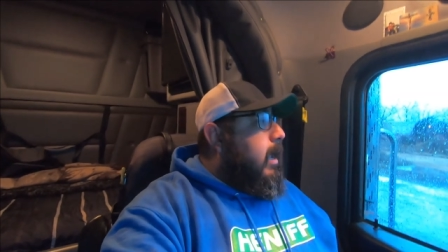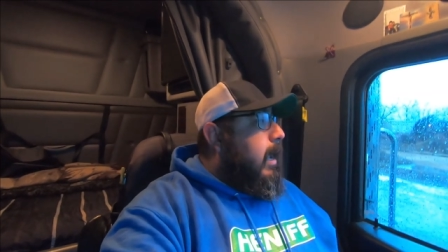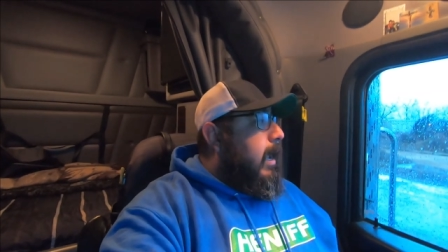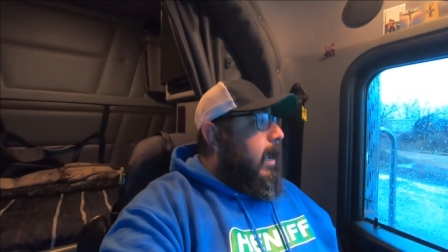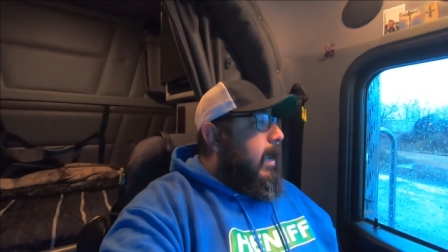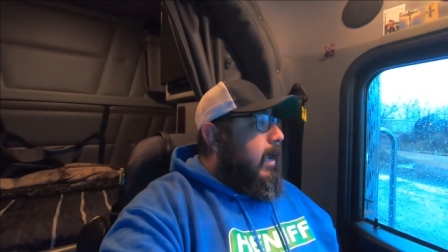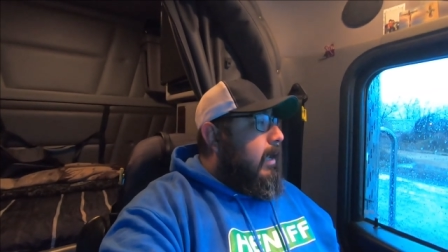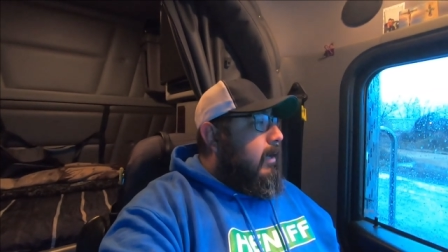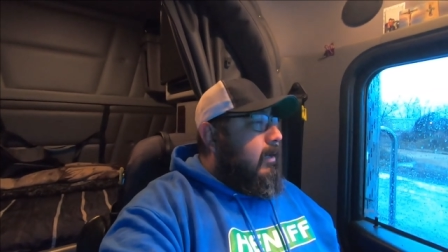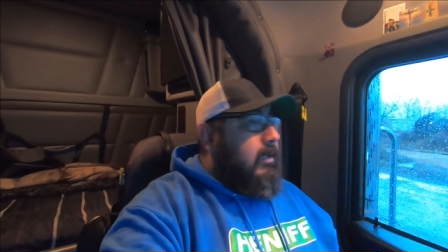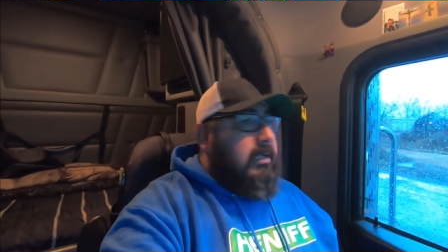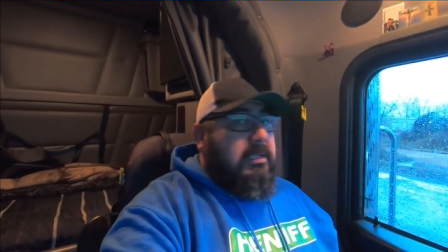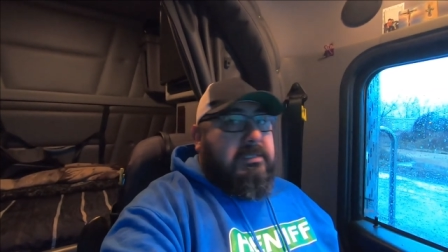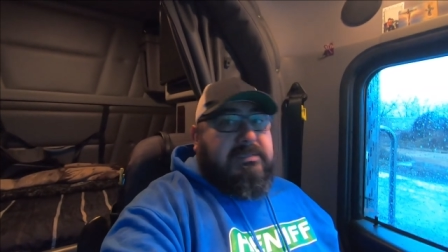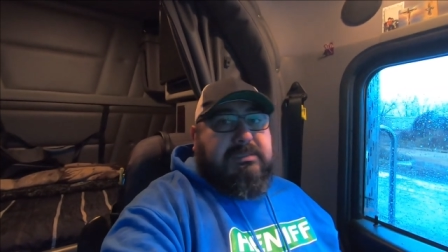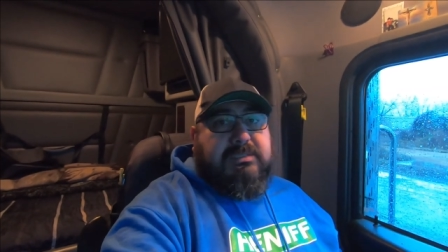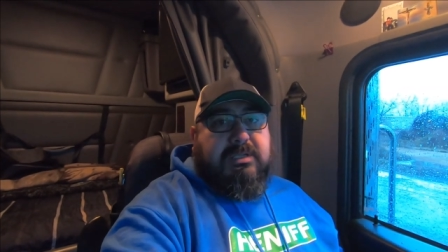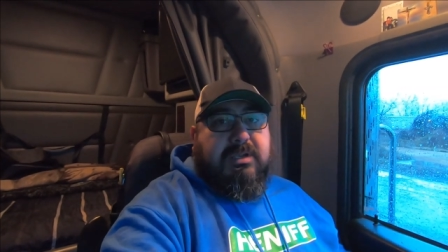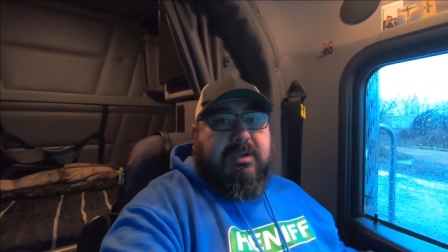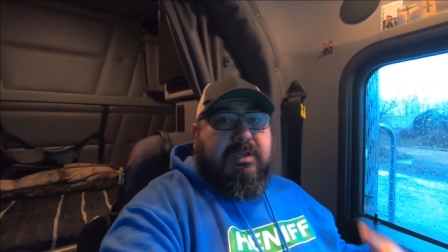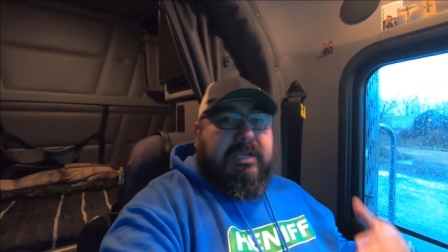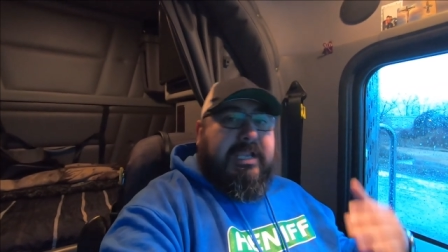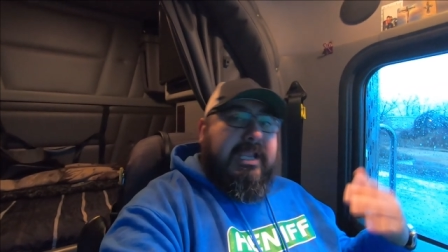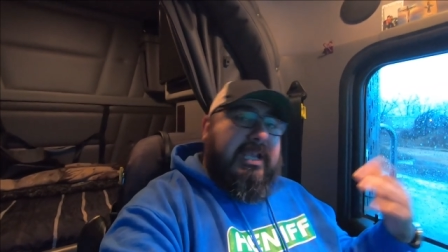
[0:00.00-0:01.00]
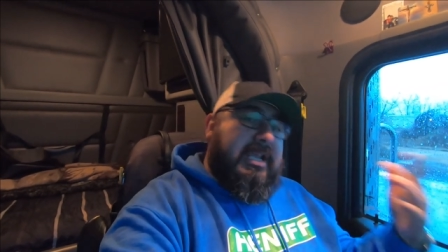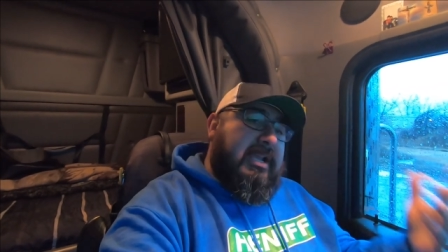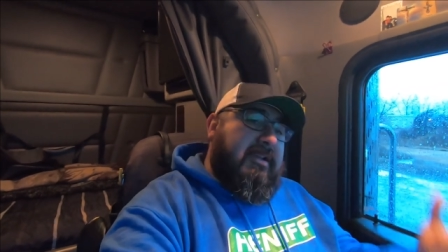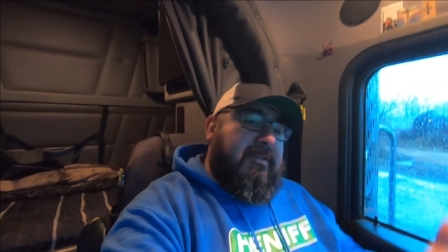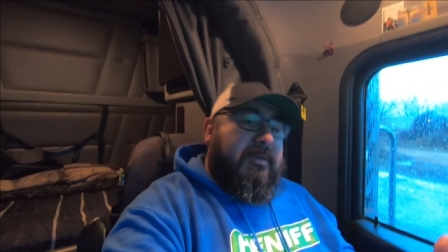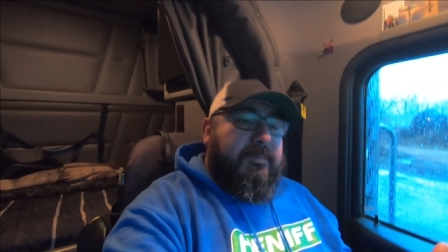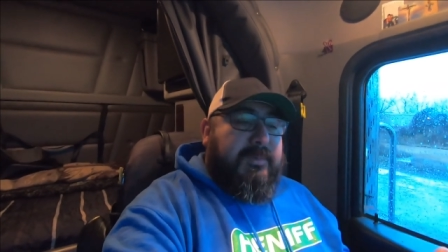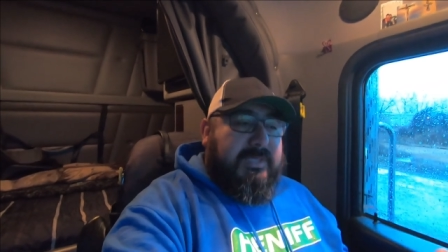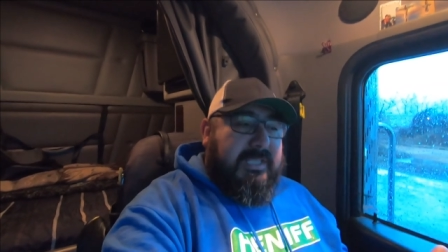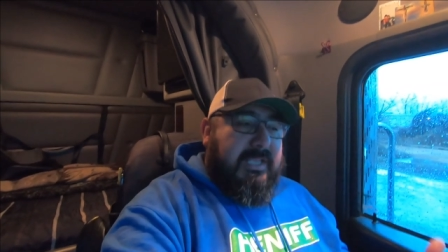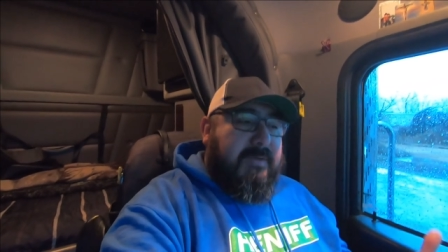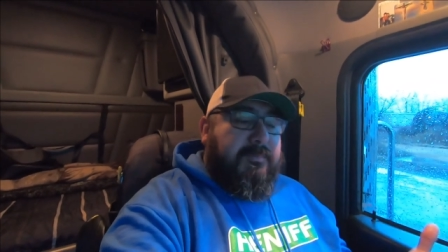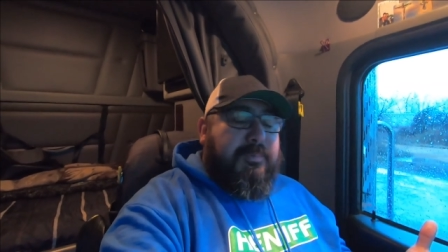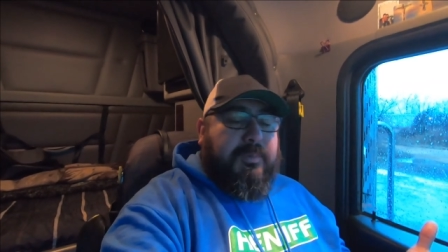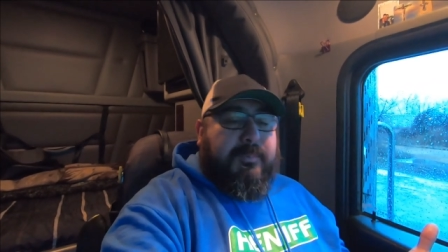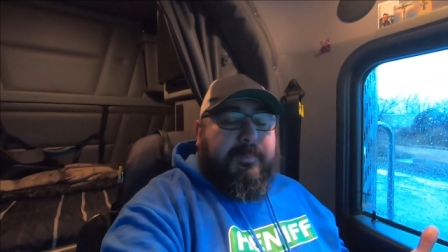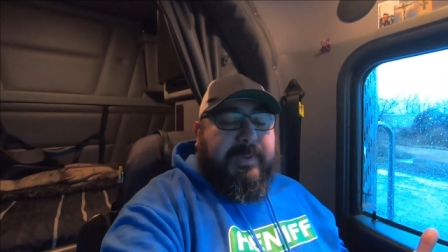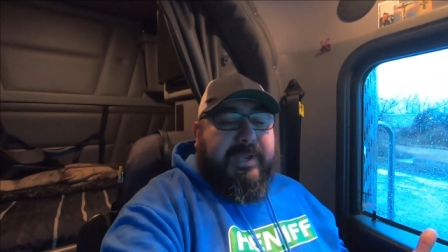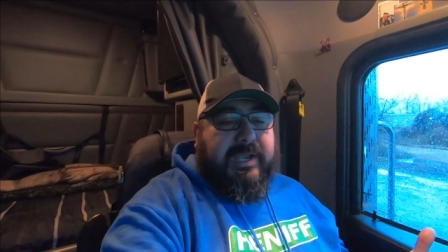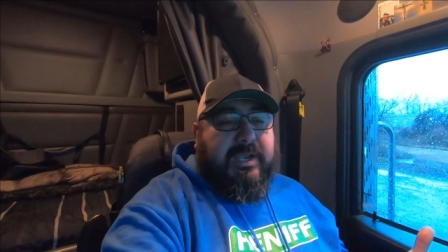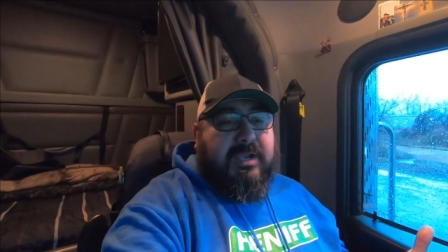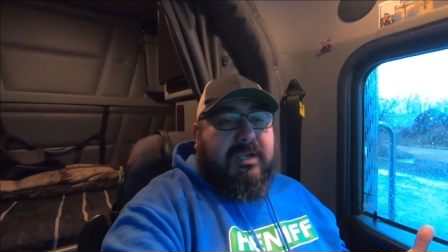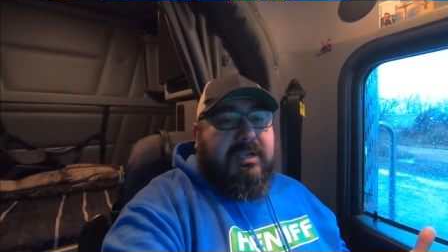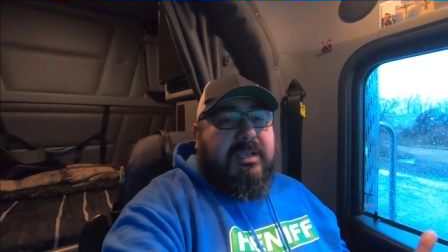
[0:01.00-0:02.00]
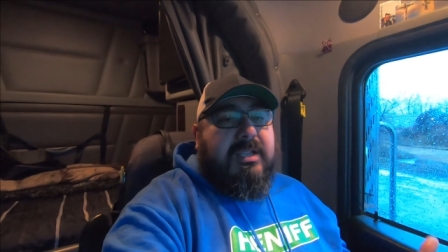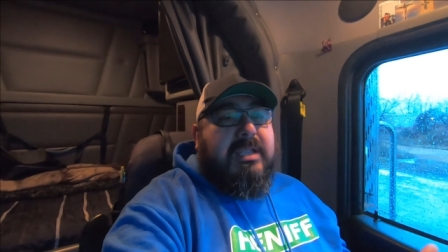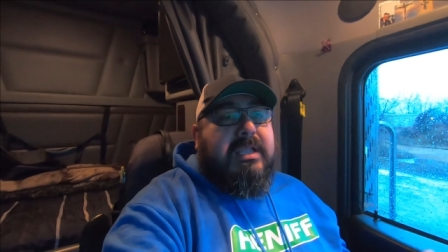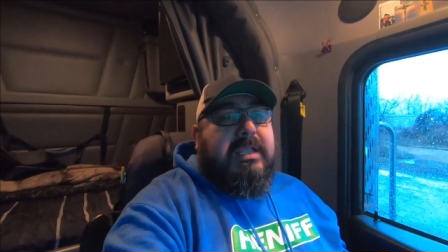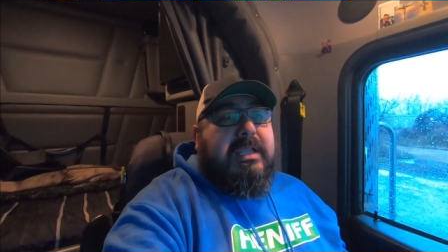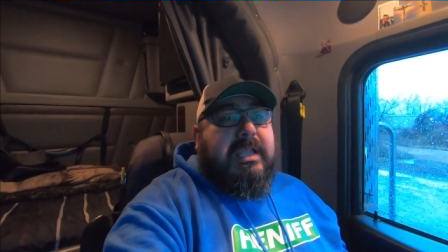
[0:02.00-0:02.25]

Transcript: and uh, start getting everything prepared.